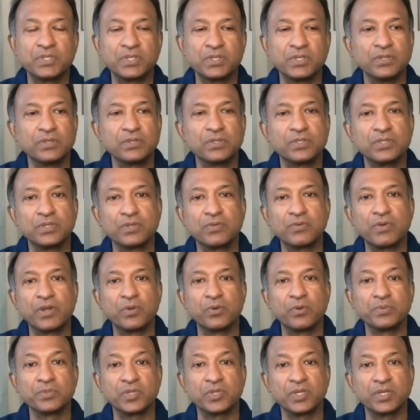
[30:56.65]
to Great
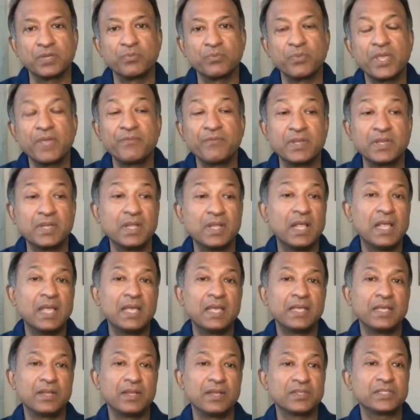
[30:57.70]
Ormond Street, and we even,
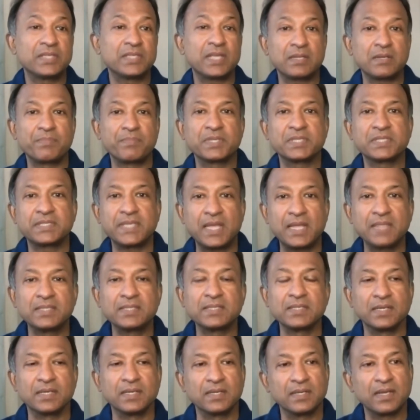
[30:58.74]
you know, set up a
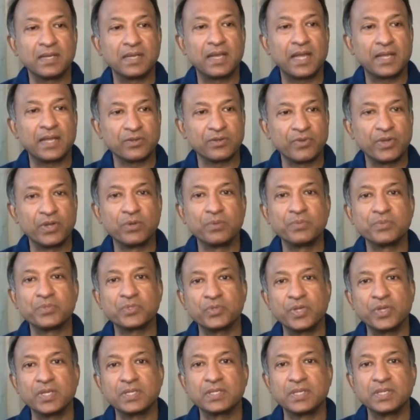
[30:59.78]
centre at Great Ormond
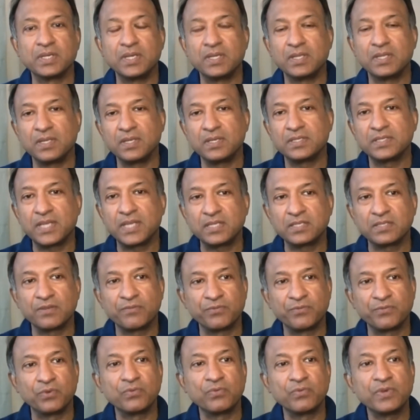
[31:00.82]
Street, the Centre
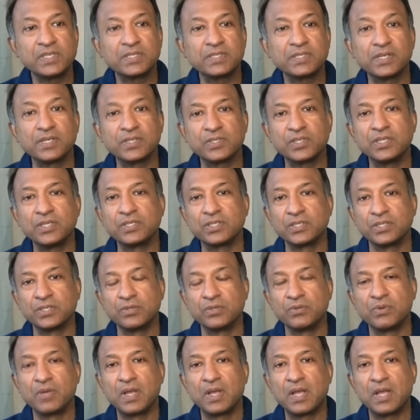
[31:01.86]
for Research into